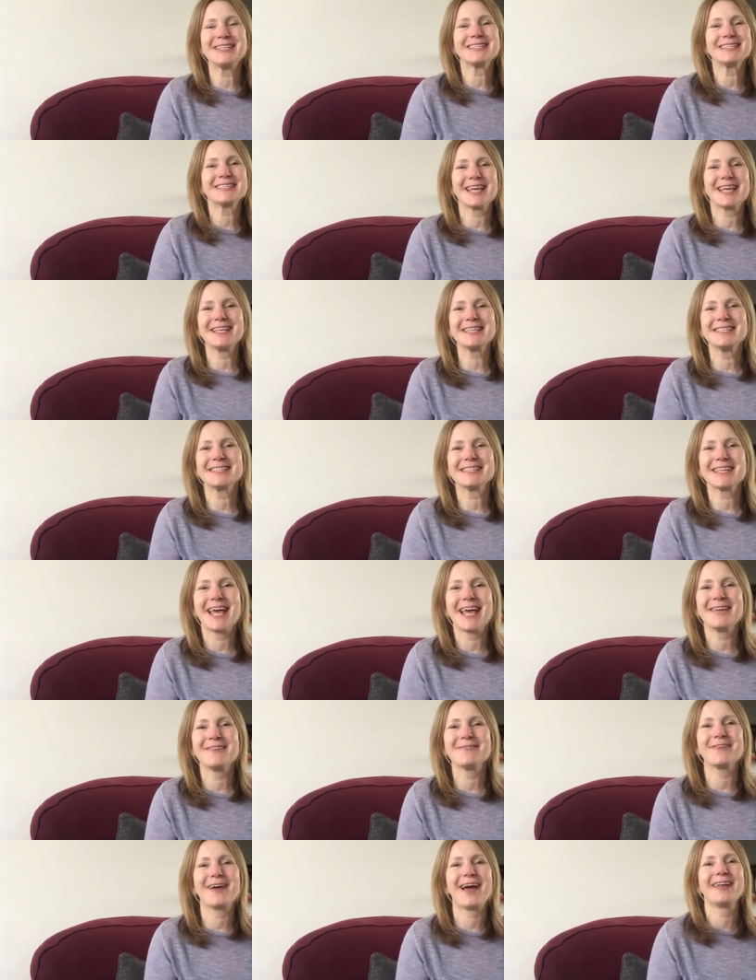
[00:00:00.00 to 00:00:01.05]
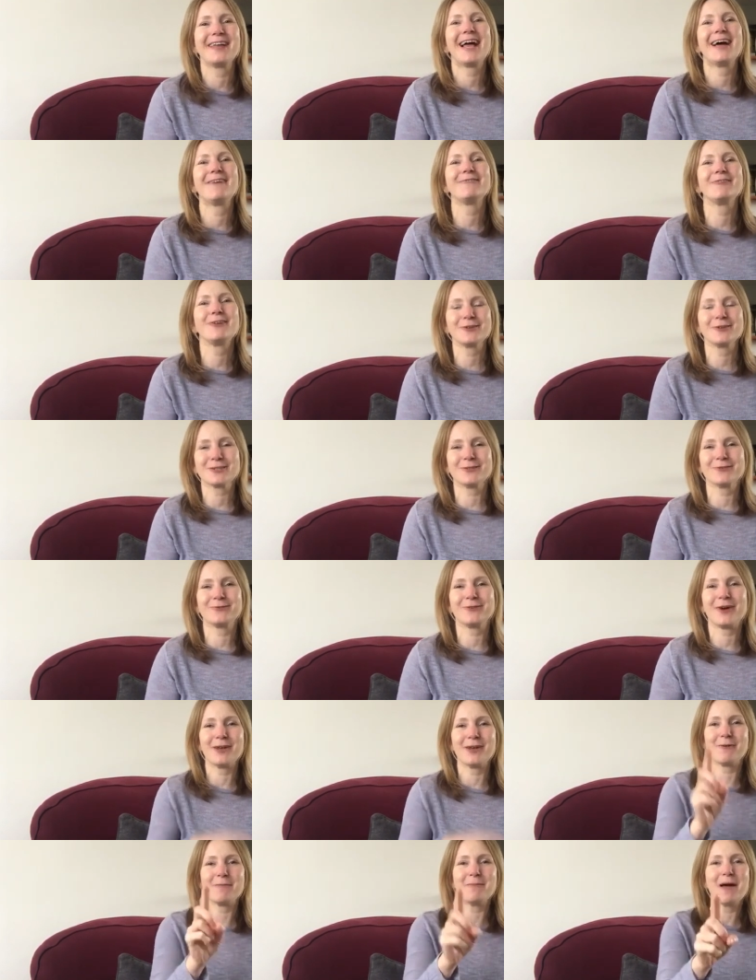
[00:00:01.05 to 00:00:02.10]
Stay safe and have lots of fun.
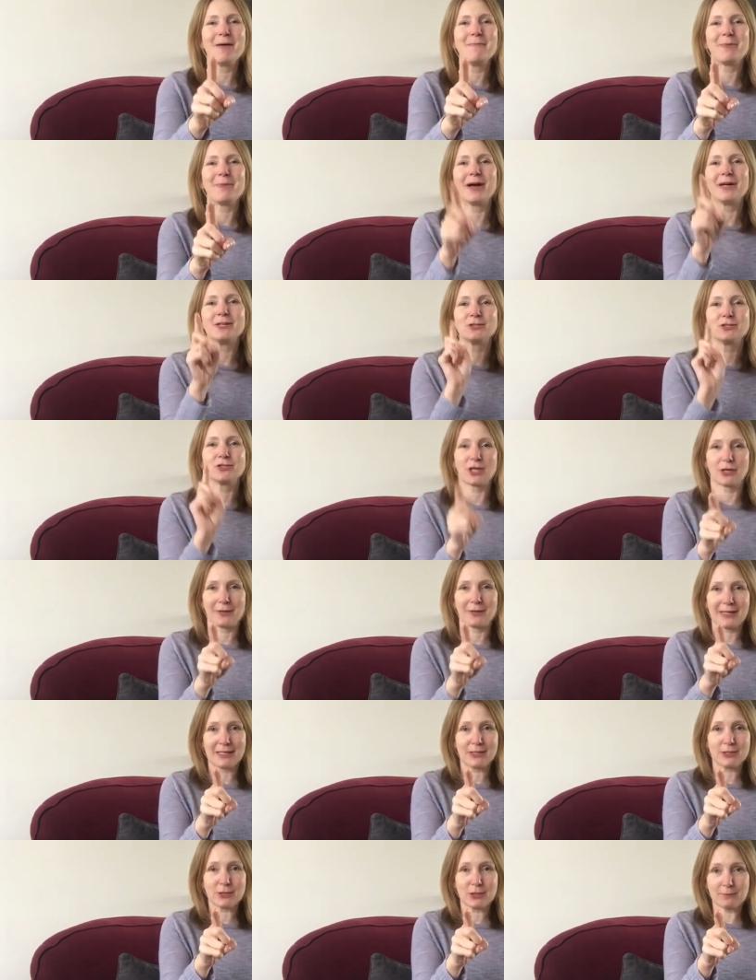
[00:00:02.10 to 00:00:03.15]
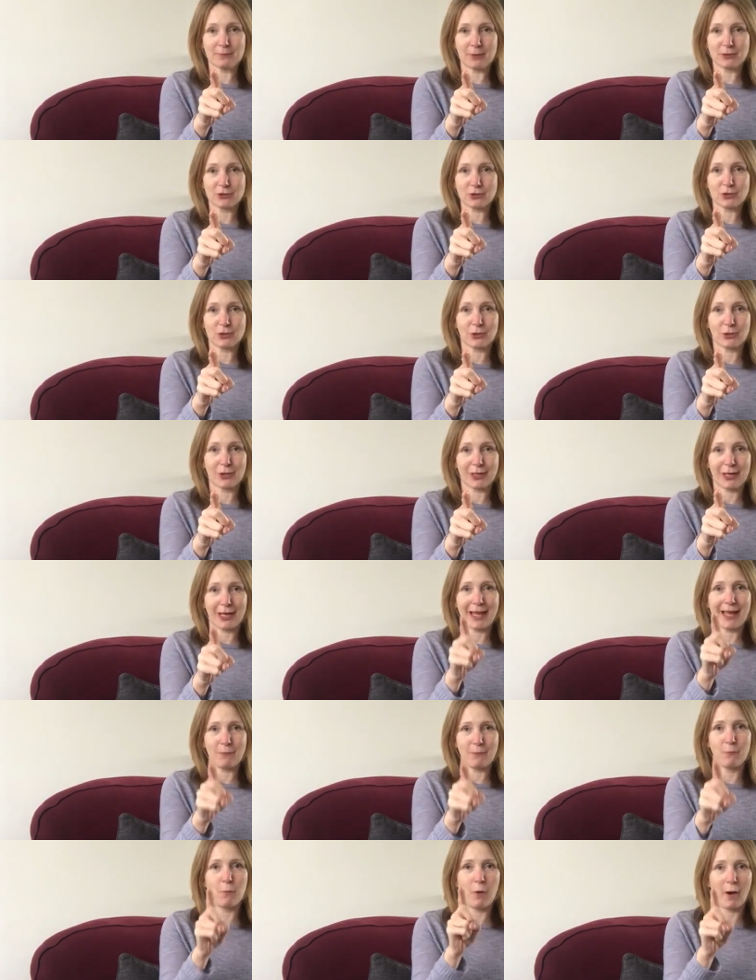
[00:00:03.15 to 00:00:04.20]
And remember, don't eat too much chocolate
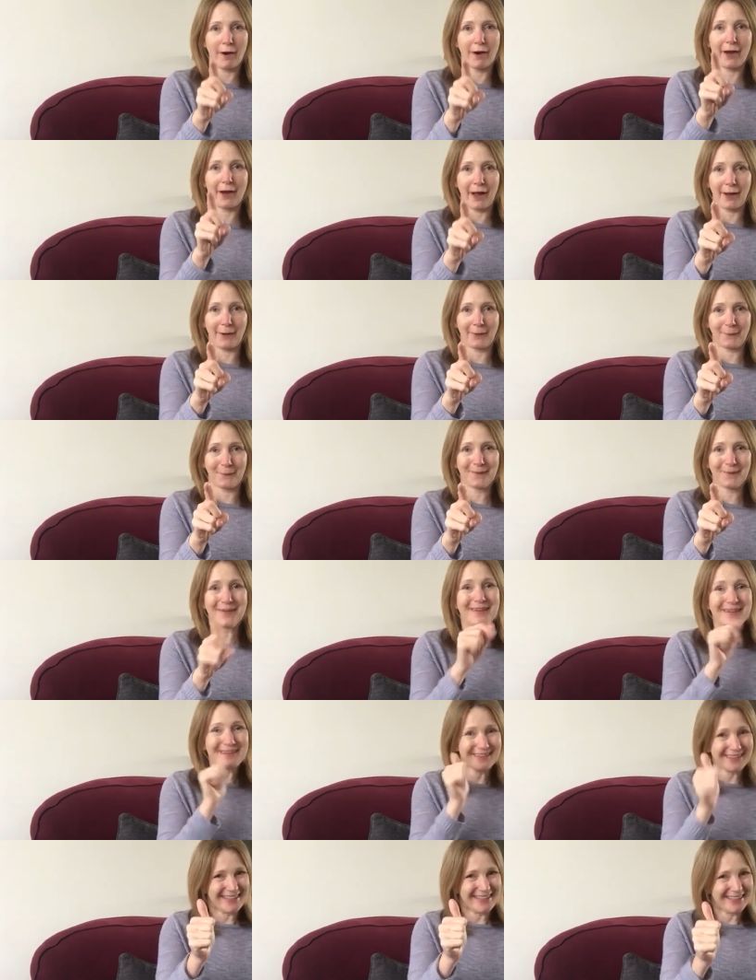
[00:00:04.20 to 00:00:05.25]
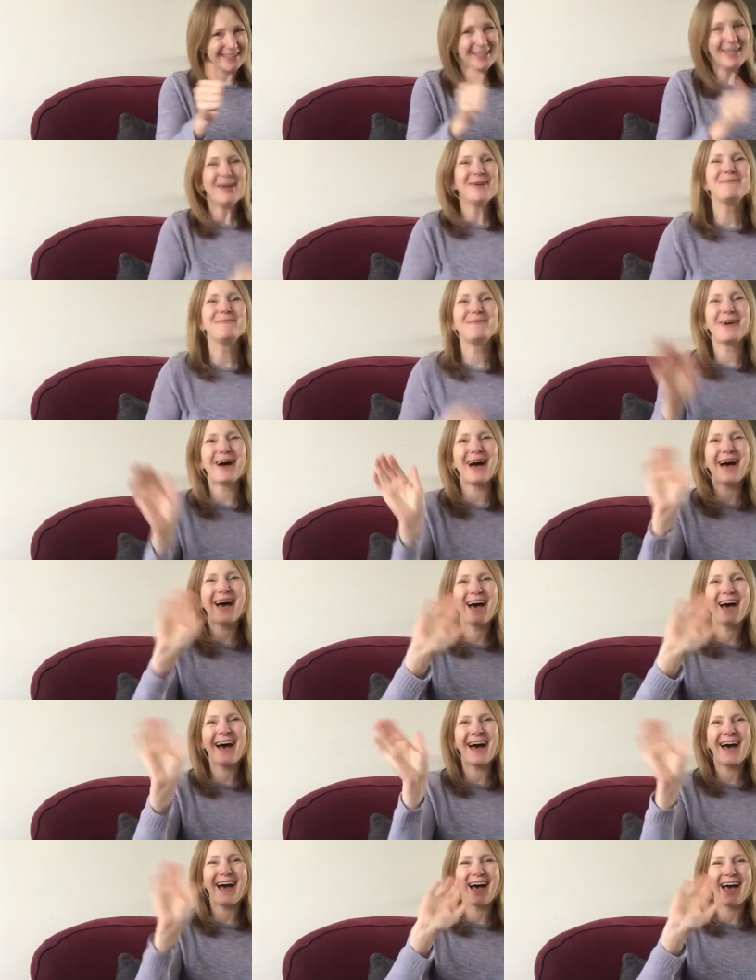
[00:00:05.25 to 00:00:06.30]
in one go.
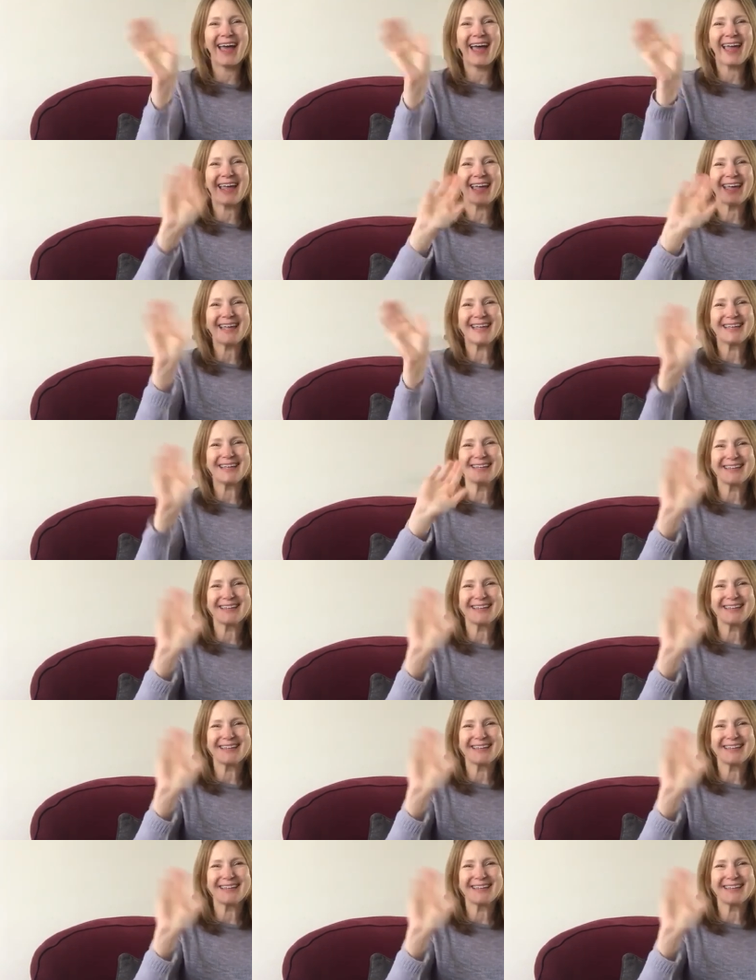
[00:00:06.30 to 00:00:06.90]
Bye.